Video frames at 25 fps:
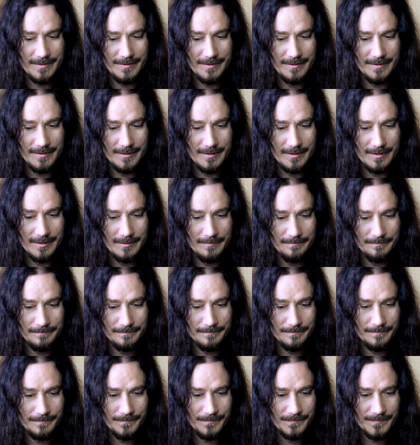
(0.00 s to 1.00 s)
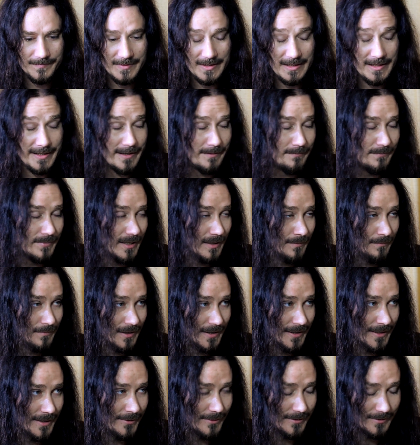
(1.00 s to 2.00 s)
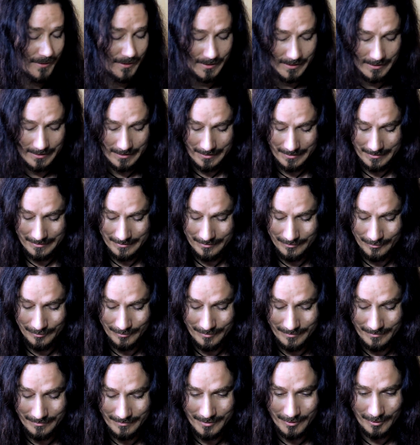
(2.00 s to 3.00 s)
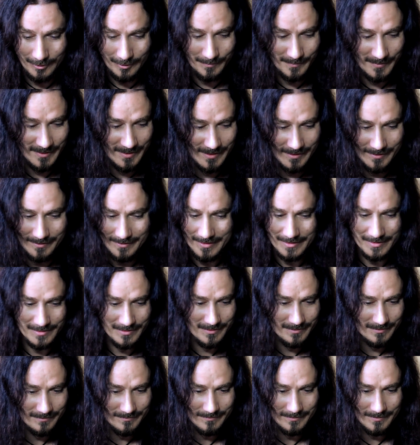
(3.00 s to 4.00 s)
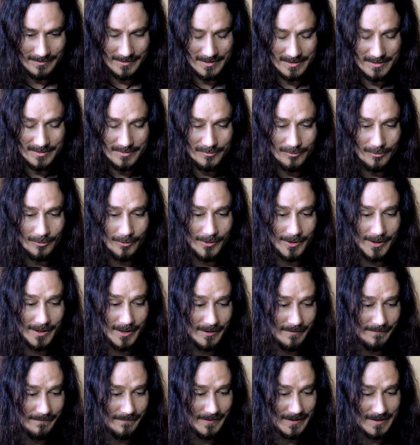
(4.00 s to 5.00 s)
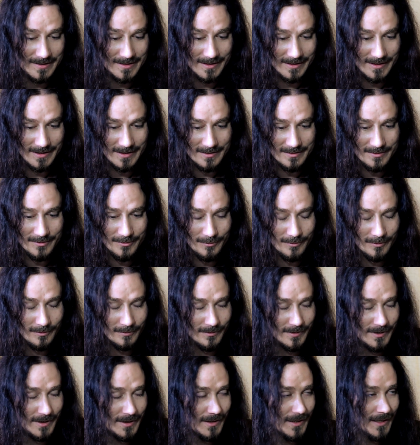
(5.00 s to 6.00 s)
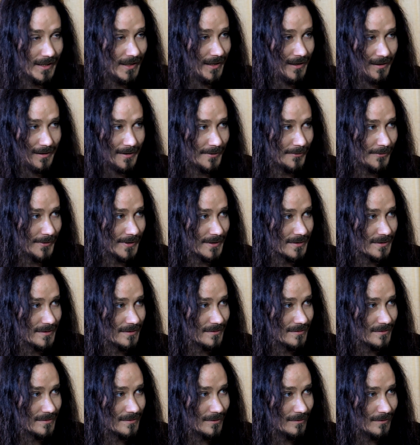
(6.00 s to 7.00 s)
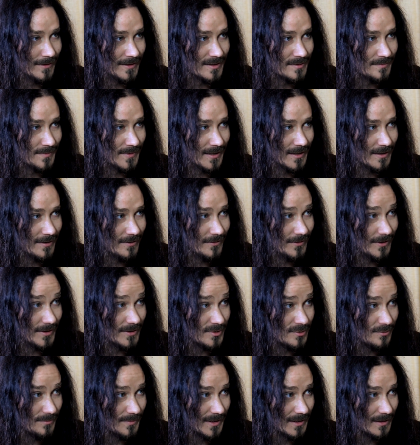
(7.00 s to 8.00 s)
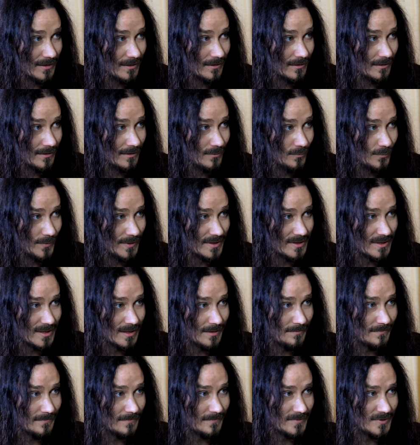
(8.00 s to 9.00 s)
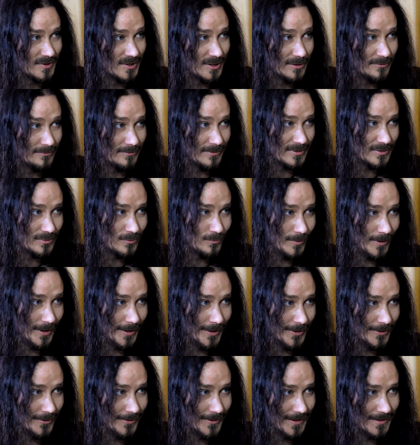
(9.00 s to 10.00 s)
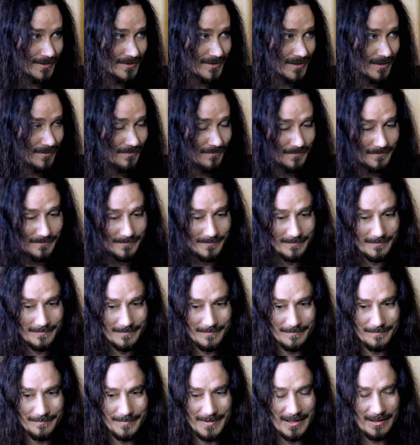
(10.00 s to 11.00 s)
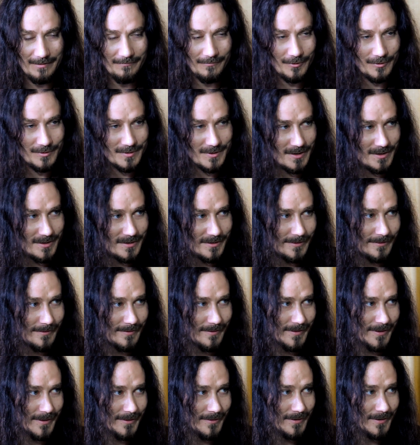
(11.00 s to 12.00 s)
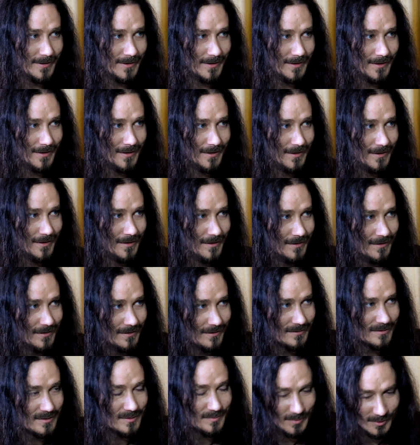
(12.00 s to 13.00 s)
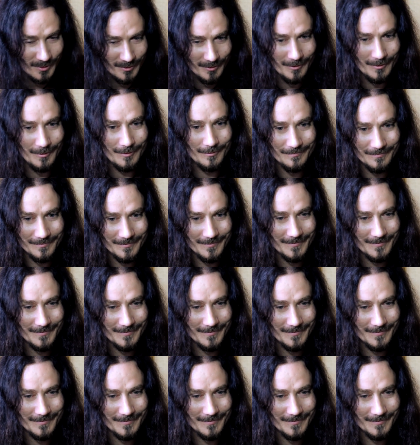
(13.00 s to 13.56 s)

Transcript: the uilleann pipe player, who told me that this is strong enough as it is, you don't need any lyrics, so let's make it an instrumental with some children's choir and some male voices here and there. Spot on.